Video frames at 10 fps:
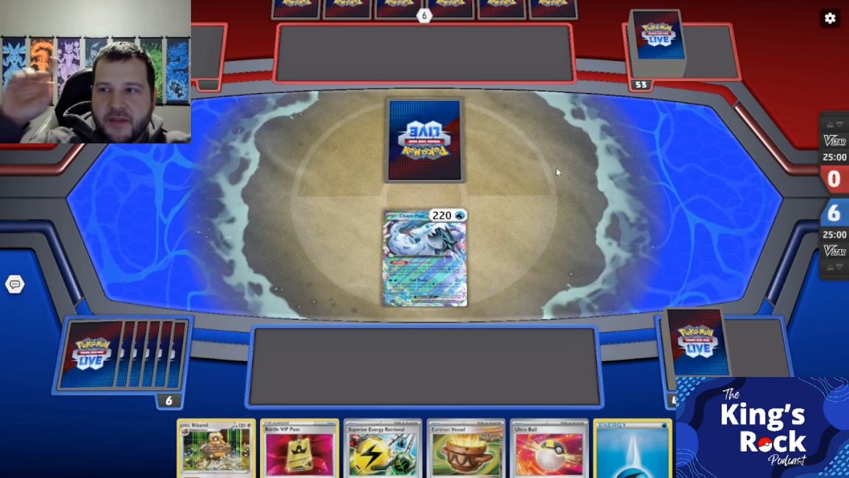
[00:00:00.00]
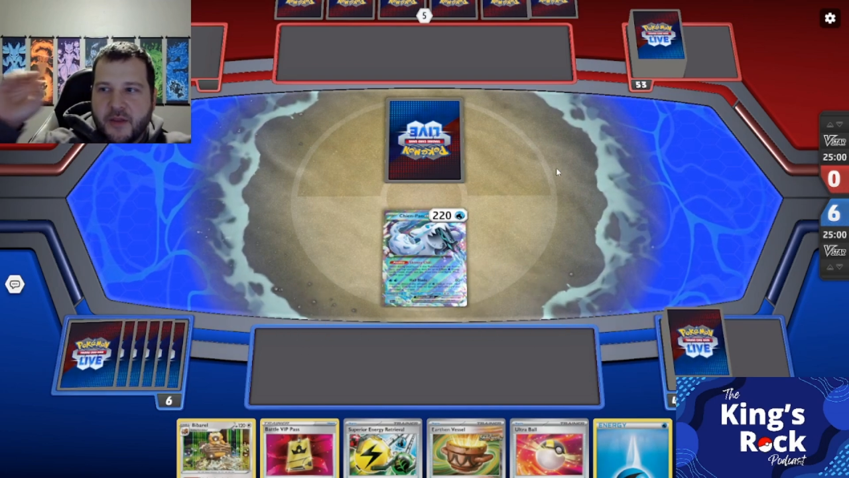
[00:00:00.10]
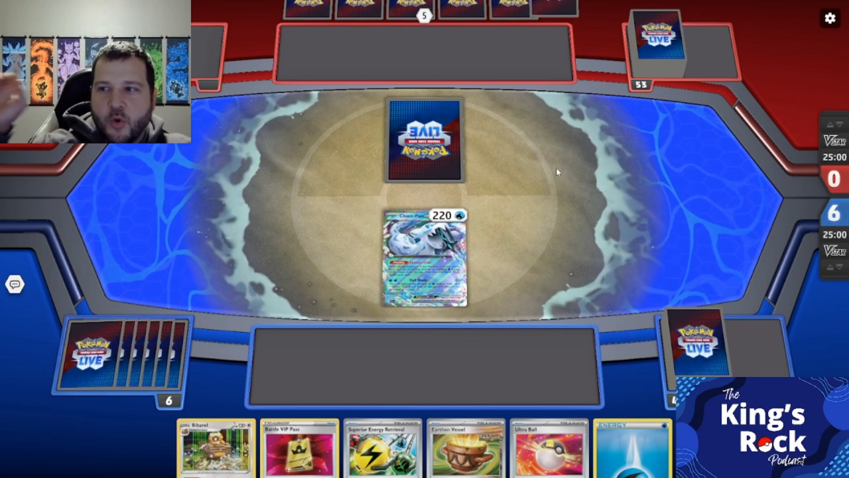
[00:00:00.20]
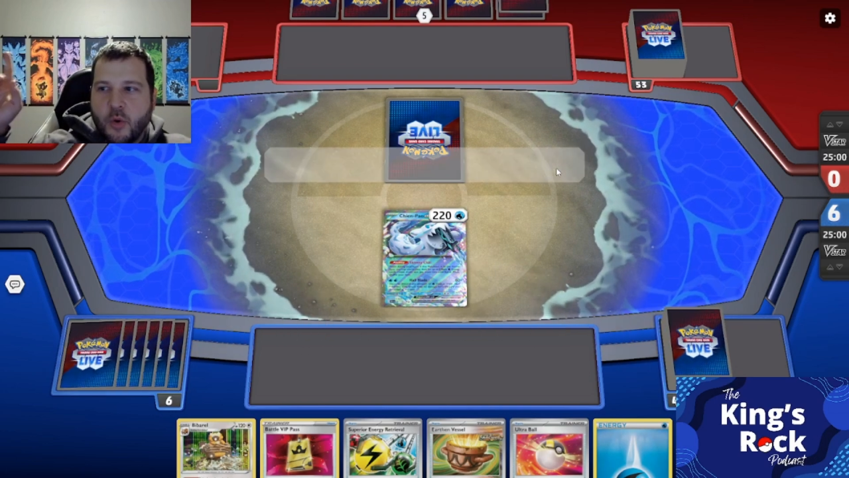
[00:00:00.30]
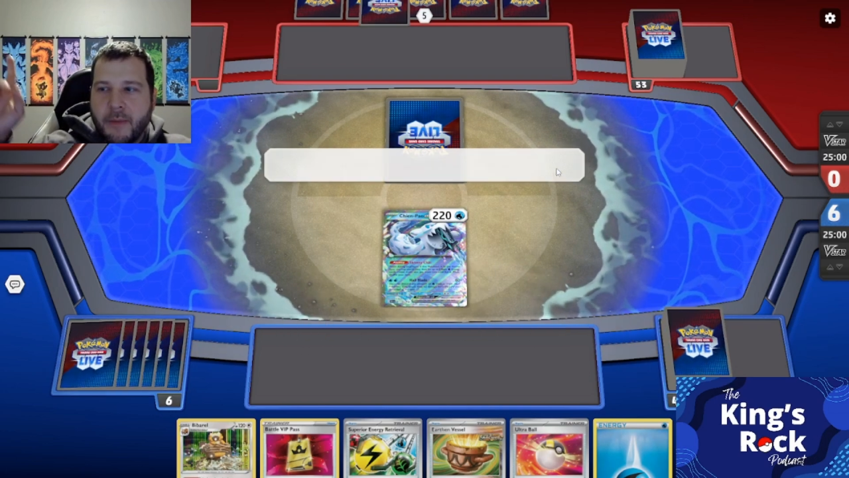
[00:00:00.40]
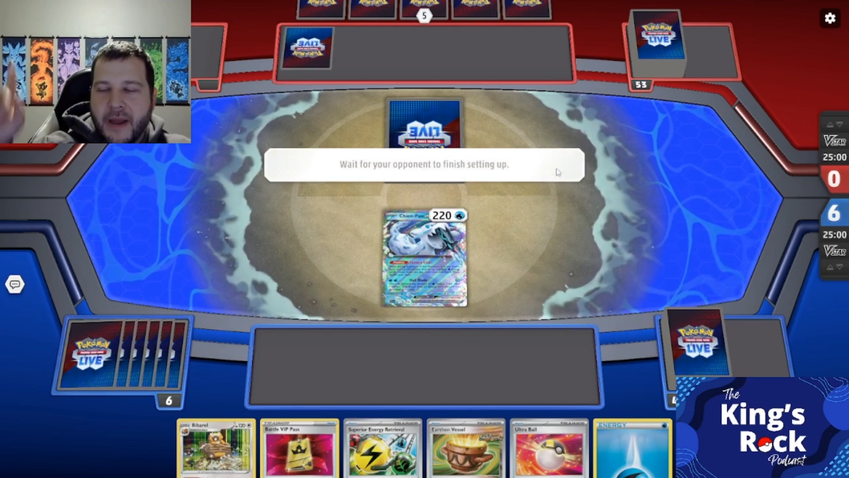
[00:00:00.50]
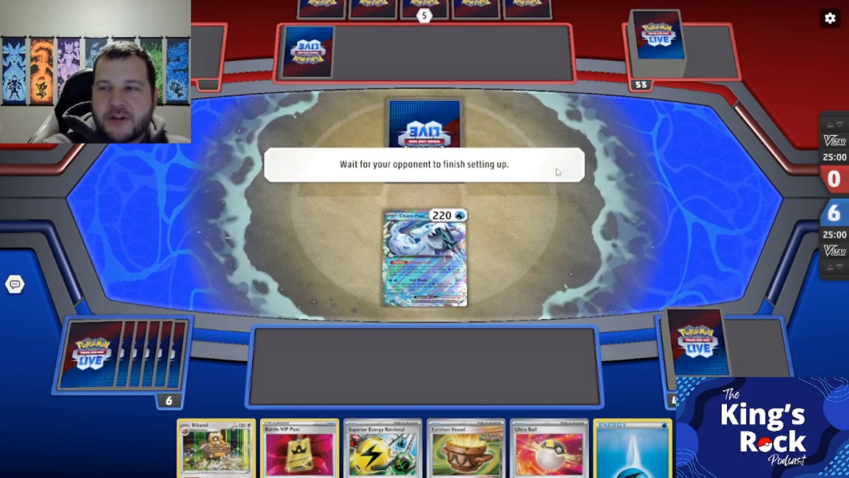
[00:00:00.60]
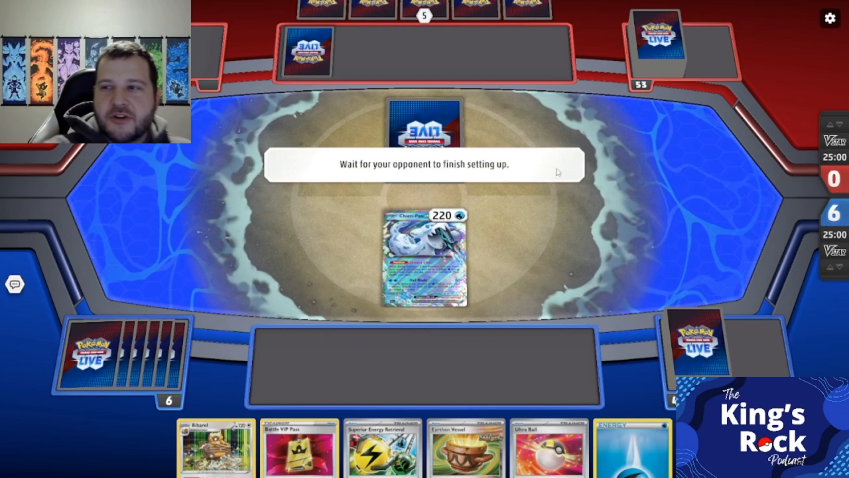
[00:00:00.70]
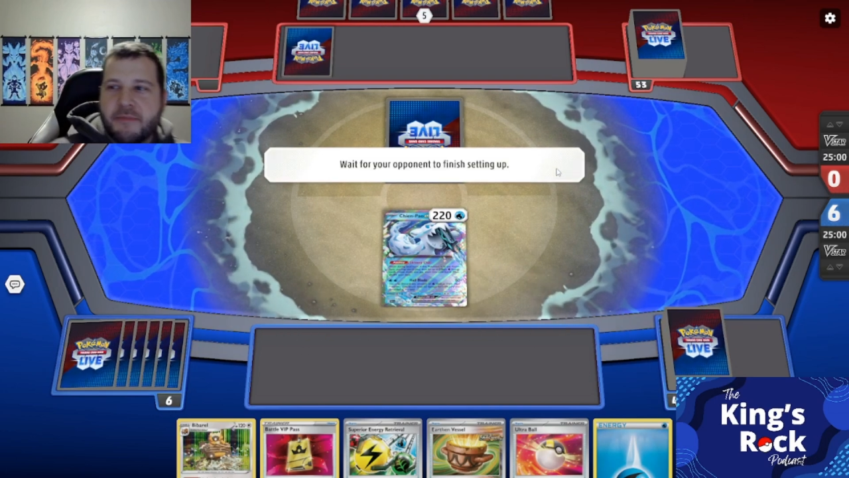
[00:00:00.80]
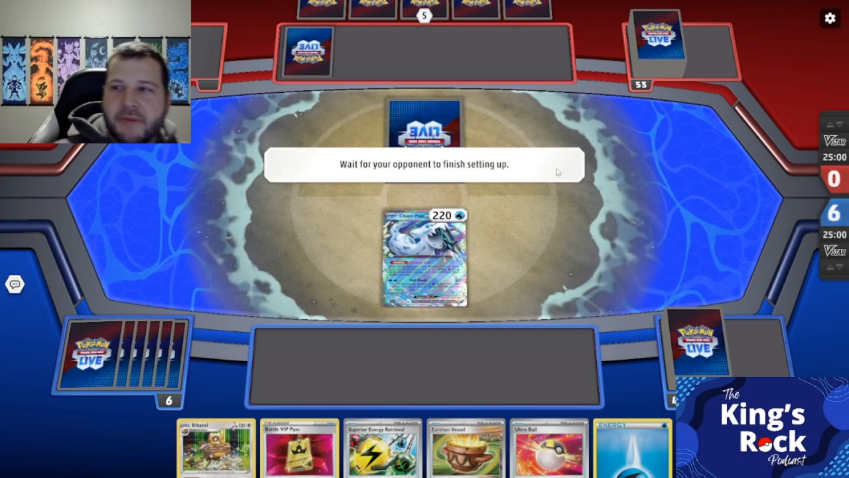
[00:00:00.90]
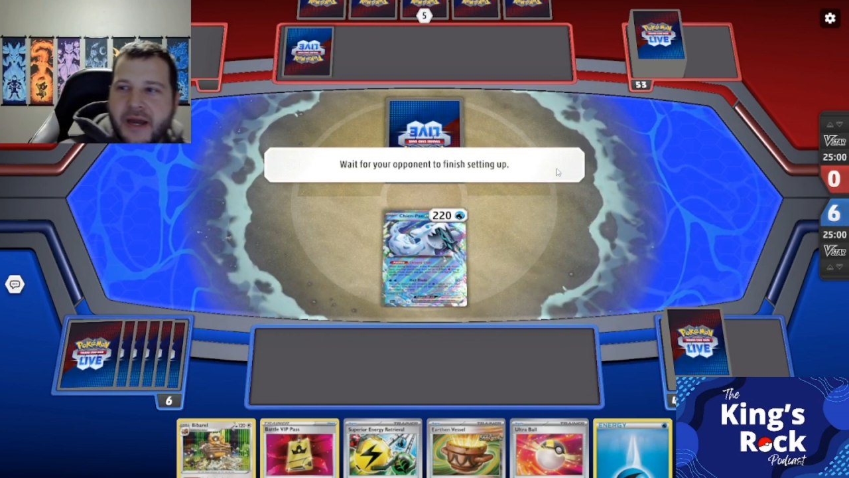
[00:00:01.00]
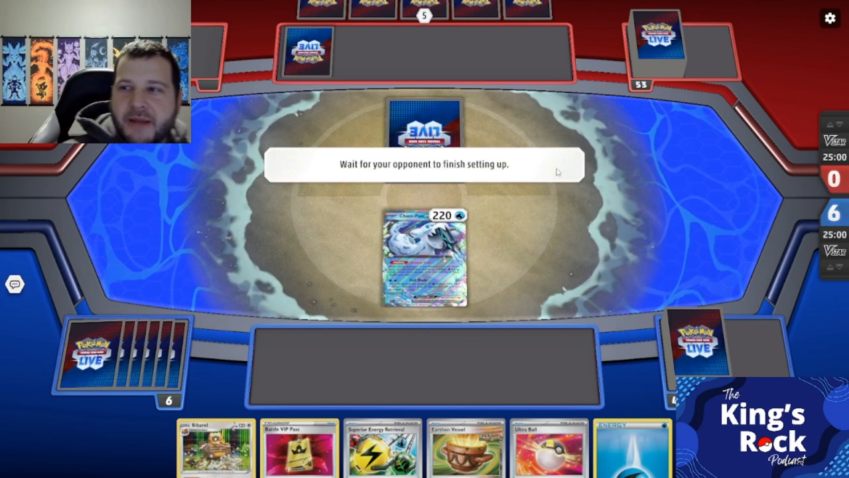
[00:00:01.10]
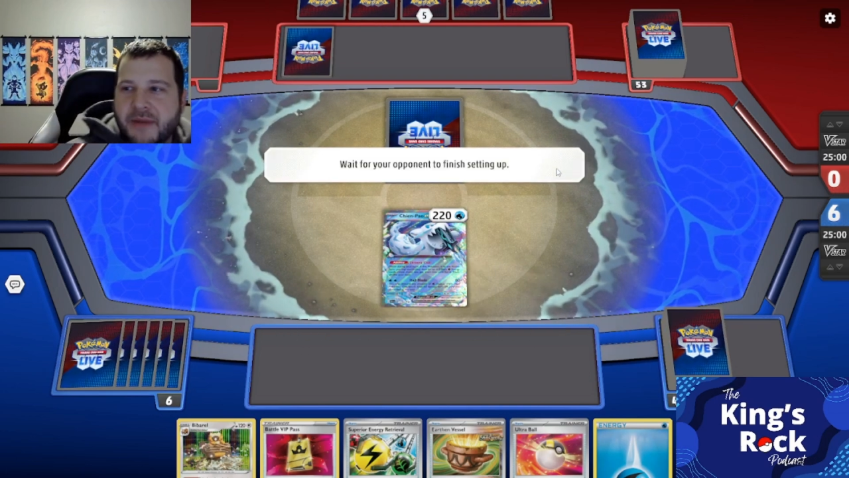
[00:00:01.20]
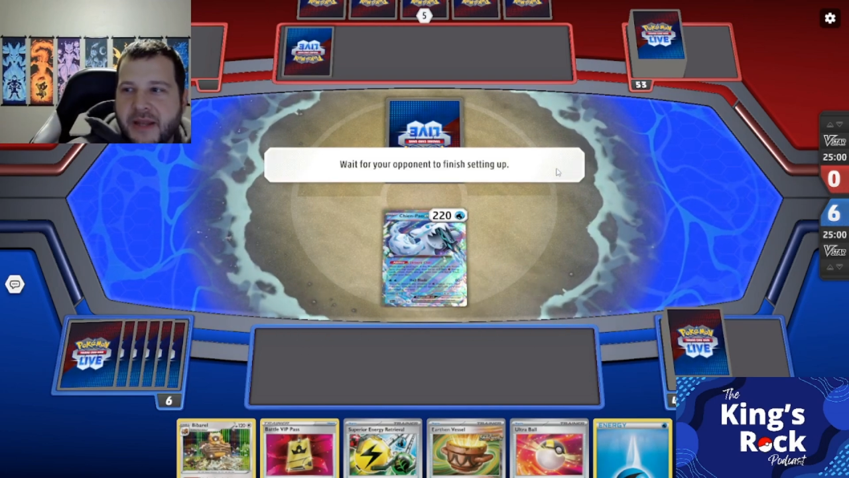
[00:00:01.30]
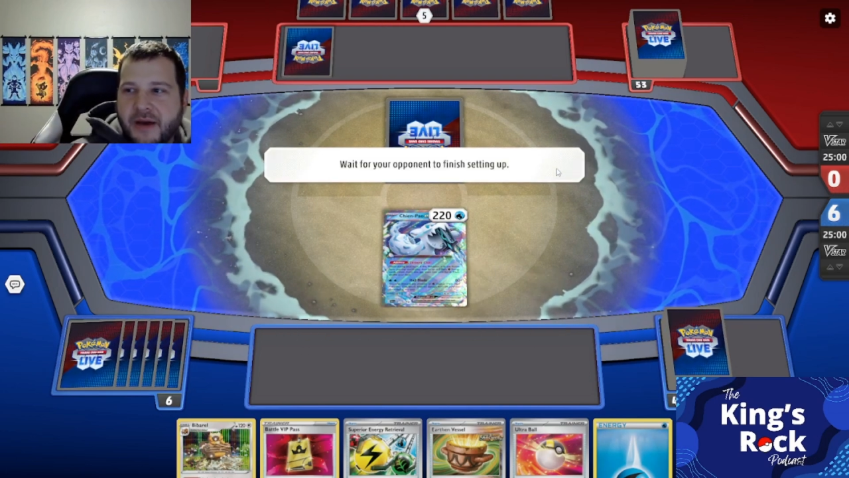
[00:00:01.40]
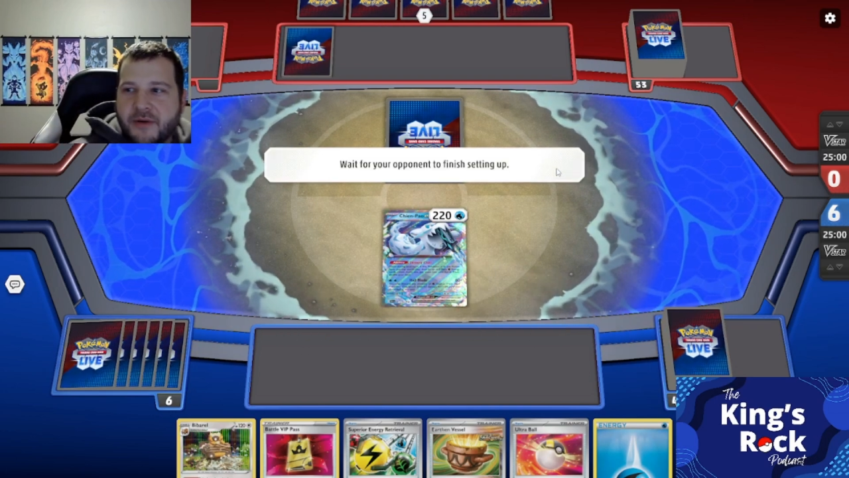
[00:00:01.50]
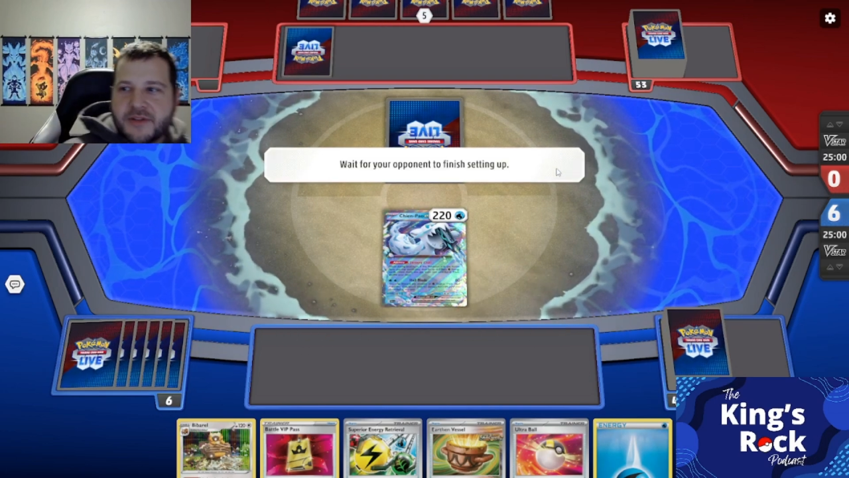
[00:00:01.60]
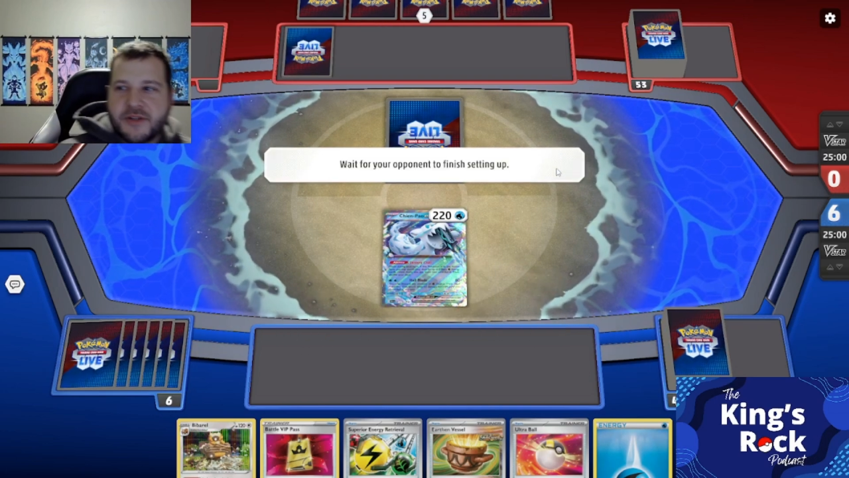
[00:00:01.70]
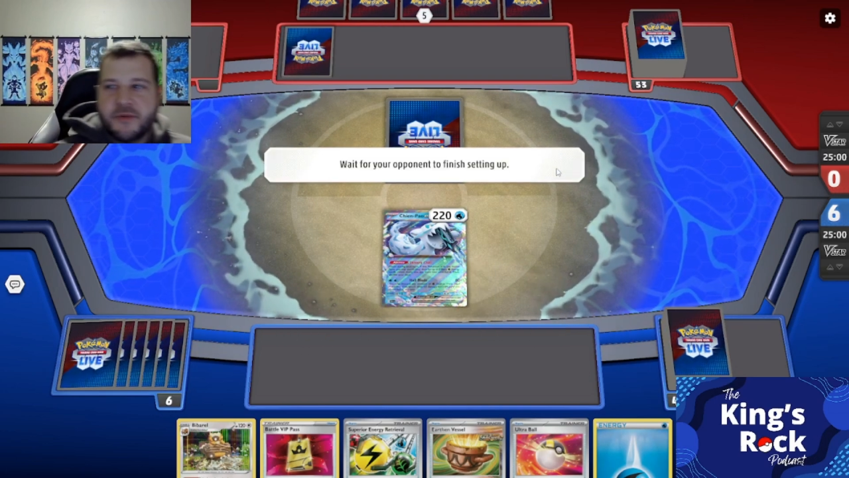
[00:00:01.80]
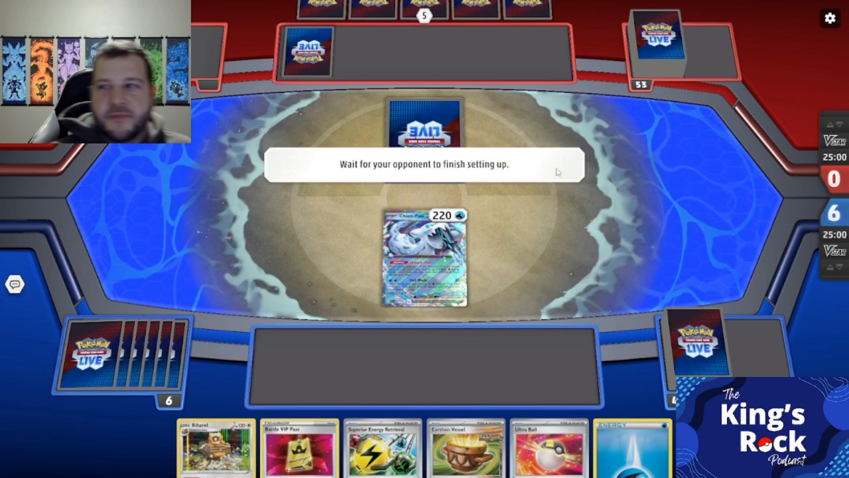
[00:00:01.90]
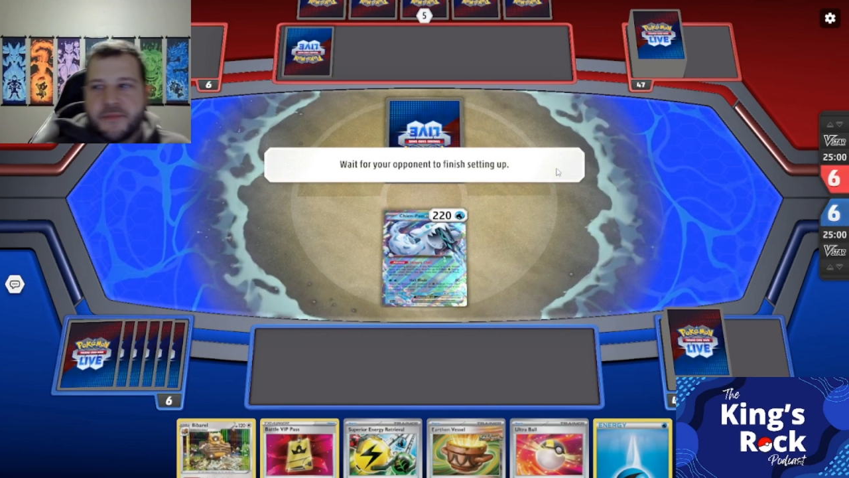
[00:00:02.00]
cool backdrop behind me now, so